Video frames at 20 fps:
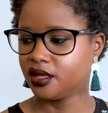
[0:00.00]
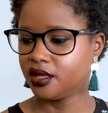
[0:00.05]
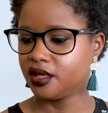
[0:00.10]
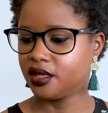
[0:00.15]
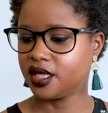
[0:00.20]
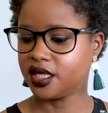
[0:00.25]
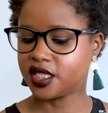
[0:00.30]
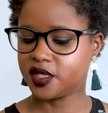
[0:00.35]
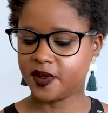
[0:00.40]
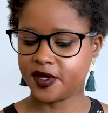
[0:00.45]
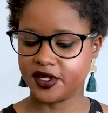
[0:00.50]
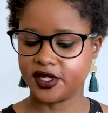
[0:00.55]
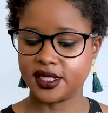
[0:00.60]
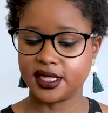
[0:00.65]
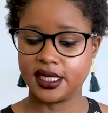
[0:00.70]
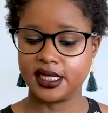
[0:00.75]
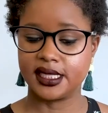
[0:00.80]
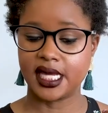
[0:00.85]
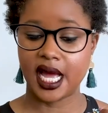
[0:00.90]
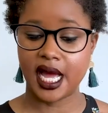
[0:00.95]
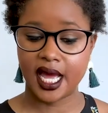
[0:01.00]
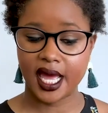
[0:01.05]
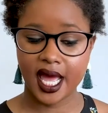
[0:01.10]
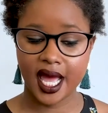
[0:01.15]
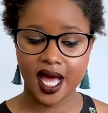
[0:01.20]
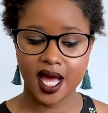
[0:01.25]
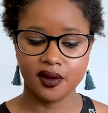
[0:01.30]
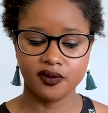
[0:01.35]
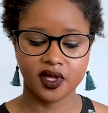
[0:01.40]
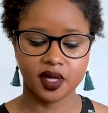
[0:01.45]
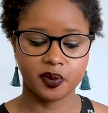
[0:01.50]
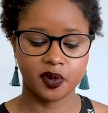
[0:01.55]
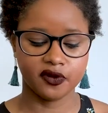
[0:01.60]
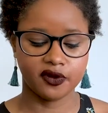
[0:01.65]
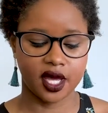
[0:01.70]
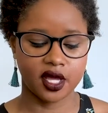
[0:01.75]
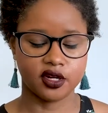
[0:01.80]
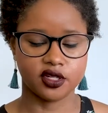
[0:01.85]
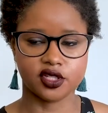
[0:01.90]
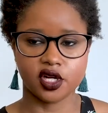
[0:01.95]
the experiences I have,
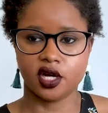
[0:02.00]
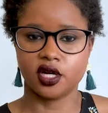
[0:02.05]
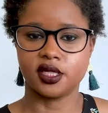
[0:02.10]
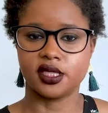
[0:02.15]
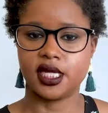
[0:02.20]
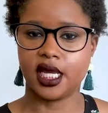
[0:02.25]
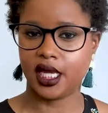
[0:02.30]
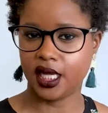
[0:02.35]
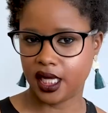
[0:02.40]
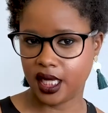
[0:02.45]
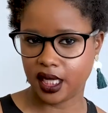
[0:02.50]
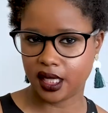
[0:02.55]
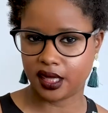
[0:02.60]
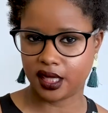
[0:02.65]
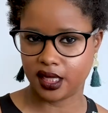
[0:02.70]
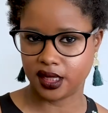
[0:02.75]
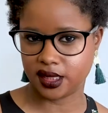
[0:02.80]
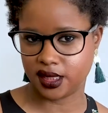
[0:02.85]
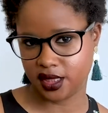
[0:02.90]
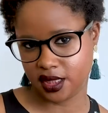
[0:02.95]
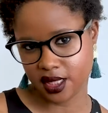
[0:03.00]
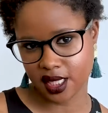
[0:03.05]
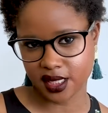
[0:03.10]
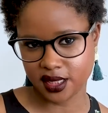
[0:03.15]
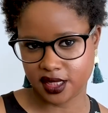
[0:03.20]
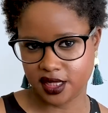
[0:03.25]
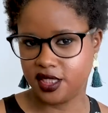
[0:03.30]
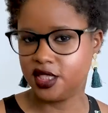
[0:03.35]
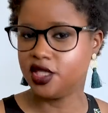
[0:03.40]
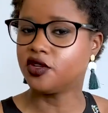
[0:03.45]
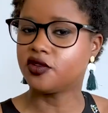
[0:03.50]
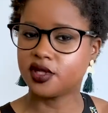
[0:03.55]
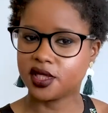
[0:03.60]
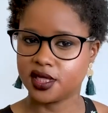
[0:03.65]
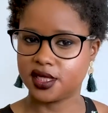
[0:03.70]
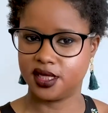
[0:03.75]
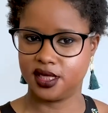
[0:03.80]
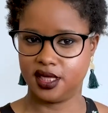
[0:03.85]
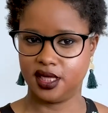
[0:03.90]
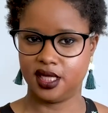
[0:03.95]
providers aren't taking things as
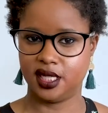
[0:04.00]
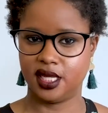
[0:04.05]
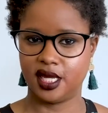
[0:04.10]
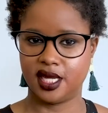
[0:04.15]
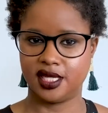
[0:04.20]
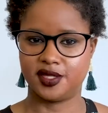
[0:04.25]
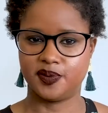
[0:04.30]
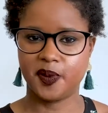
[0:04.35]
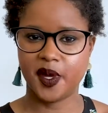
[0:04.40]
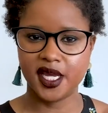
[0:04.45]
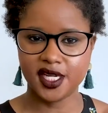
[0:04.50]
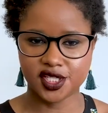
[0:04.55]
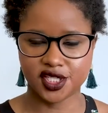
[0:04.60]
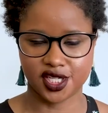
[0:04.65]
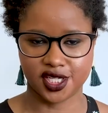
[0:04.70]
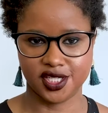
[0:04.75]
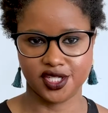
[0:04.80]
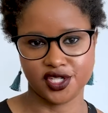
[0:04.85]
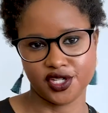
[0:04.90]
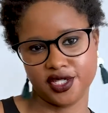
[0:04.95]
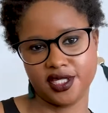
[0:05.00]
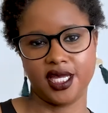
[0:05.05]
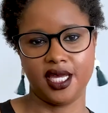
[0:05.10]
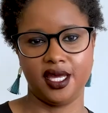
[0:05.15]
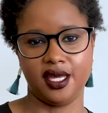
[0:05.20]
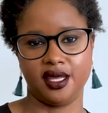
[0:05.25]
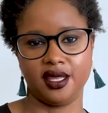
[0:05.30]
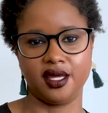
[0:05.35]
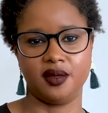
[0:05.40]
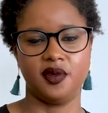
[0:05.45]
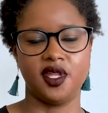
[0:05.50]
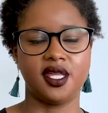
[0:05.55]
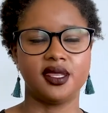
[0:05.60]
seriously as patients are taking them.